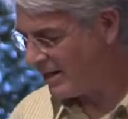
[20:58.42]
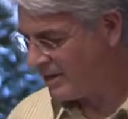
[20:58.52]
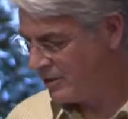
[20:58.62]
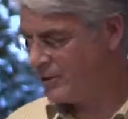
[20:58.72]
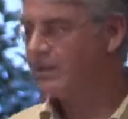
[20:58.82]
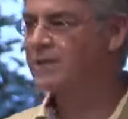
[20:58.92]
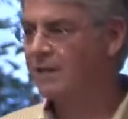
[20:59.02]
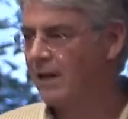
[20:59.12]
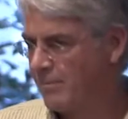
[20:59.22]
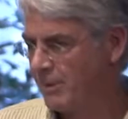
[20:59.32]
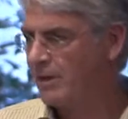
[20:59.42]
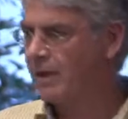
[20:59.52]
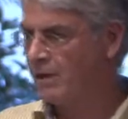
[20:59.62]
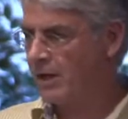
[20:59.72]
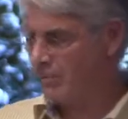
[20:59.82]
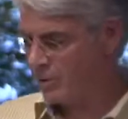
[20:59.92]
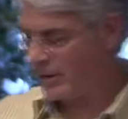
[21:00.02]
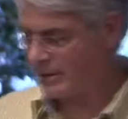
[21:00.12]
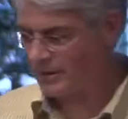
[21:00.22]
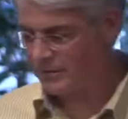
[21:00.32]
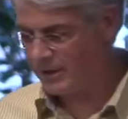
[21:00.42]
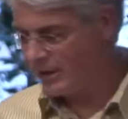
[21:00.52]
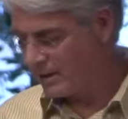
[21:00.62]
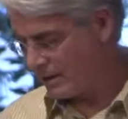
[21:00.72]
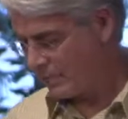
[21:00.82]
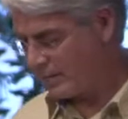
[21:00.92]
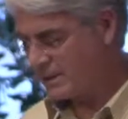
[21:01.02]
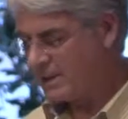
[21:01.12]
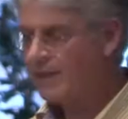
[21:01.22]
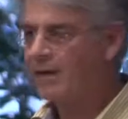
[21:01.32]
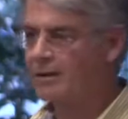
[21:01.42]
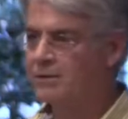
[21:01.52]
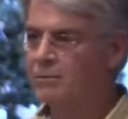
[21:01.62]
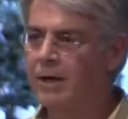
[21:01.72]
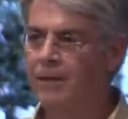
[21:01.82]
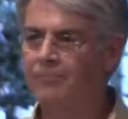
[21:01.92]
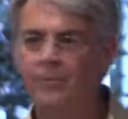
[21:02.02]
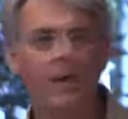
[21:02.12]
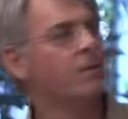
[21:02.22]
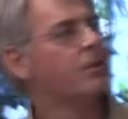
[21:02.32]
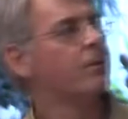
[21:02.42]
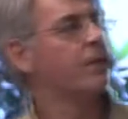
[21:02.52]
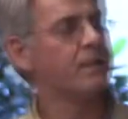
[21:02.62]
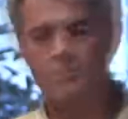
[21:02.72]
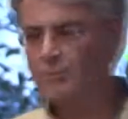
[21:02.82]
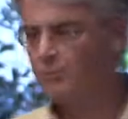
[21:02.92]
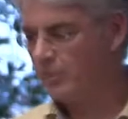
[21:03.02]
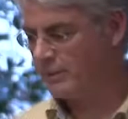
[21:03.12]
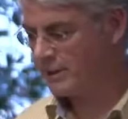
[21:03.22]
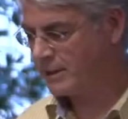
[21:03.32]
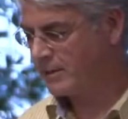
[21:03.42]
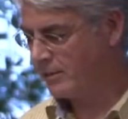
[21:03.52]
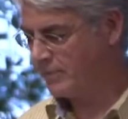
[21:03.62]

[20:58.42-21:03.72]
intrinsic labour productivity that we see elsewhere. So India's performance has not